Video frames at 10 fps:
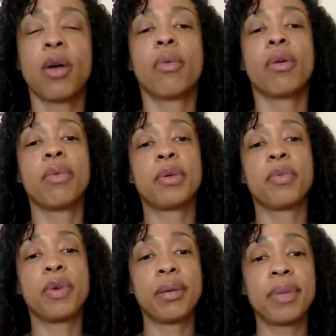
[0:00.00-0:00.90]
Well, when
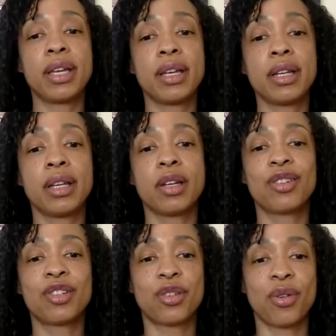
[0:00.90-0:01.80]
women
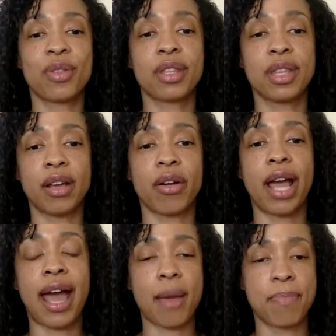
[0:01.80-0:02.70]
show that they're
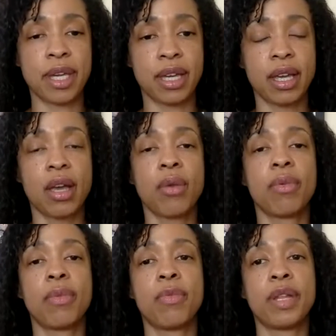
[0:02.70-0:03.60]
happy,
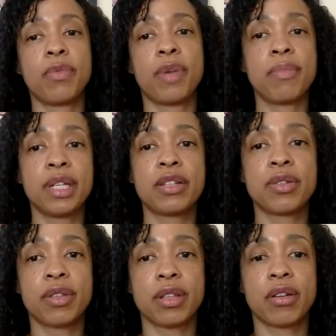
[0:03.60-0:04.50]
when women show
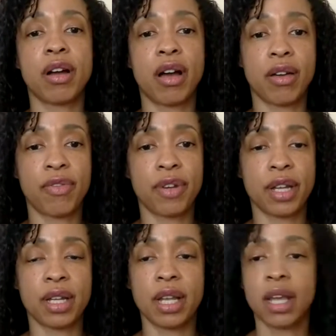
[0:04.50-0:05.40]
that they're confident,
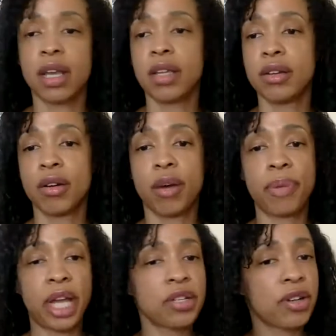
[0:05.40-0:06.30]
a
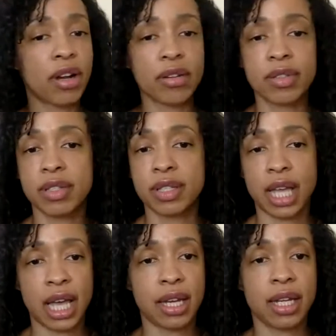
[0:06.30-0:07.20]
patriarchal
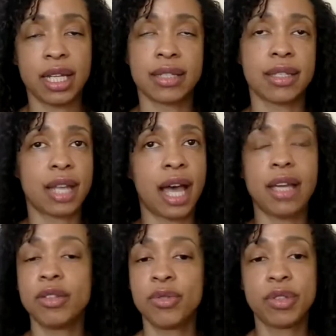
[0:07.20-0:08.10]
society is not
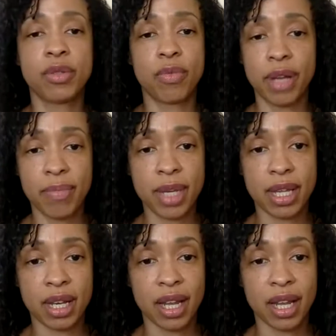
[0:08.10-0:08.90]
used to women,